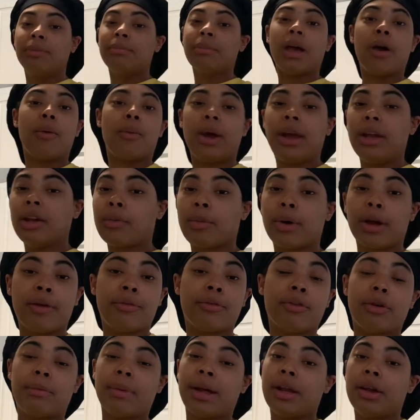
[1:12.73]
I'm not waiting around
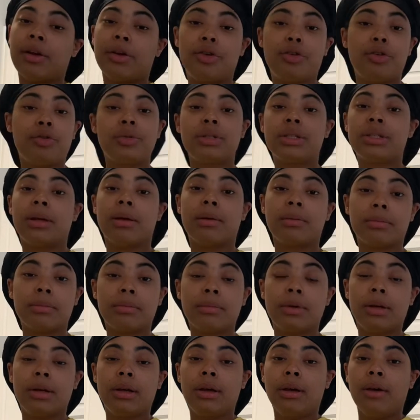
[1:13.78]
for nobody to do
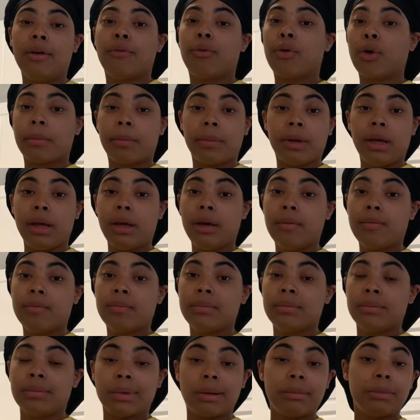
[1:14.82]
something for me.
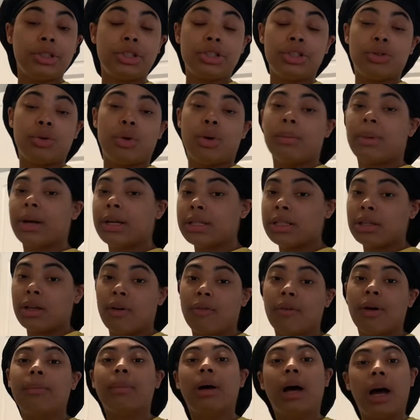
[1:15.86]
I'm gonna just do it myself.
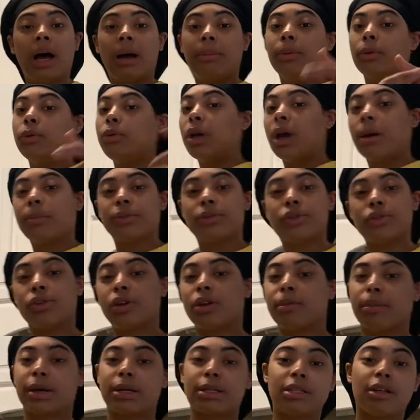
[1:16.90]
I'm gonna hop on the
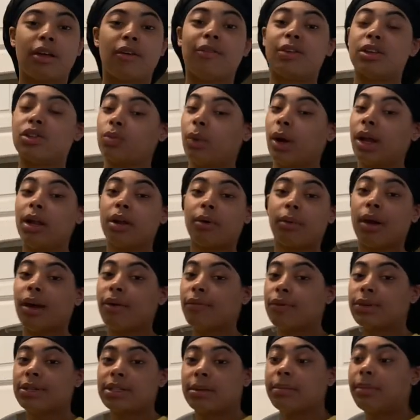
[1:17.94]
opportunity myself. Cause waiting around
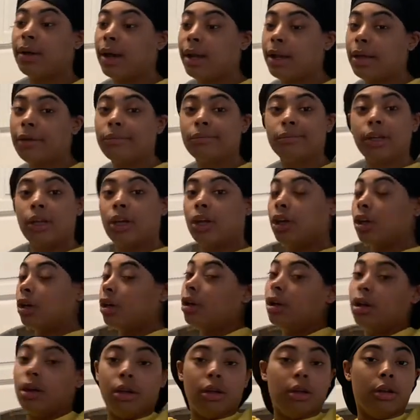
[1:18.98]
for somebody,
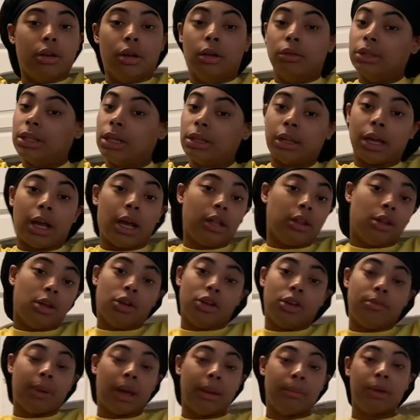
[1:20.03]
no telling how
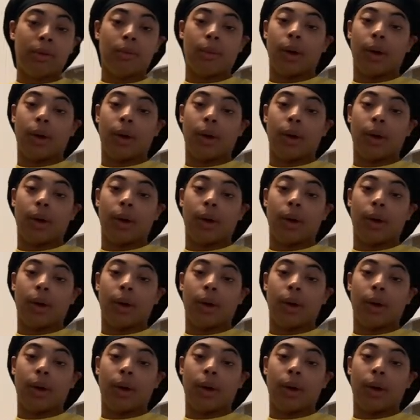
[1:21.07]
long you might be